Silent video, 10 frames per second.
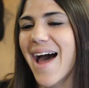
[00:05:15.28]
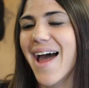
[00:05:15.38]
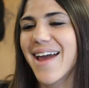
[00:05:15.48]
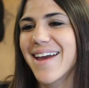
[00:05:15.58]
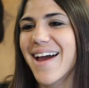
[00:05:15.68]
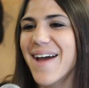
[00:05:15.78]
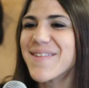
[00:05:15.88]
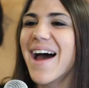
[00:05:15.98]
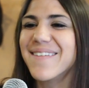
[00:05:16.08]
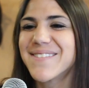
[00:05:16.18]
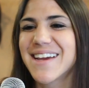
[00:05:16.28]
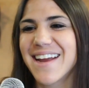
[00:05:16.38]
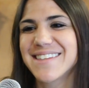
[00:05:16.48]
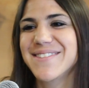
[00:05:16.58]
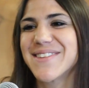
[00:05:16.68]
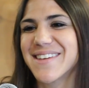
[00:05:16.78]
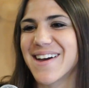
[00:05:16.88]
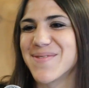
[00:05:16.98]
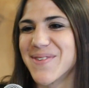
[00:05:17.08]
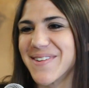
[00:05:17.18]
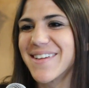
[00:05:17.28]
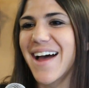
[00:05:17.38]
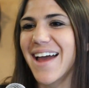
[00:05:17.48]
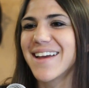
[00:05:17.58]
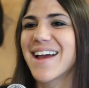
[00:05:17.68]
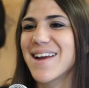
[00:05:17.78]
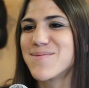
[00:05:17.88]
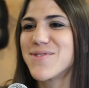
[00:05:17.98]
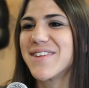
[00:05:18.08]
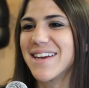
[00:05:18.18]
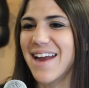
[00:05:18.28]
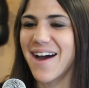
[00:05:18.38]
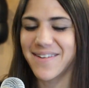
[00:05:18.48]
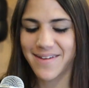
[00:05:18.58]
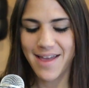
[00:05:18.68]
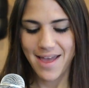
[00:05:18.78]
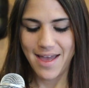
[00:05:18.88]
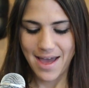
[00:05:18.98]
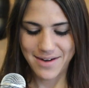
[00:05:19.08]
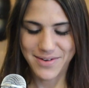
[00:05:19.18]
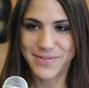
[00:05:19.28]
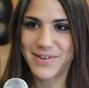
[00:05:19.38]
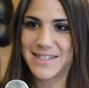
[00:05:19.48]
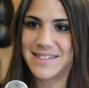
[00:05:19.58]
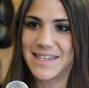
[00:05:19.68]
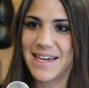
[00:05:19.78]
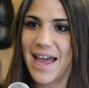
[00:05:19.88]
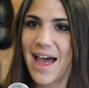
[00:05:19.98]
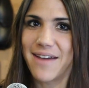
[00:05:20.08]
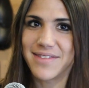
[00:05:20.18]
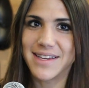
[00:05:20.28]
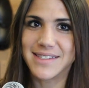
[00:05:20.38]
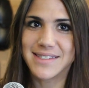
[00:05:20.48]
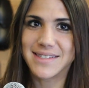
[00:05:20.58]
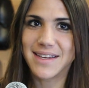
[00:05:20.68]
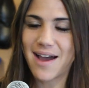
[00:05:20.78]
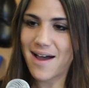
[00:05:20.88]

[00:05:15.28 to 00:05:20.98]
I mean, I'm connected with a couple. I kind of move in and out. I don't know if you could see, I have this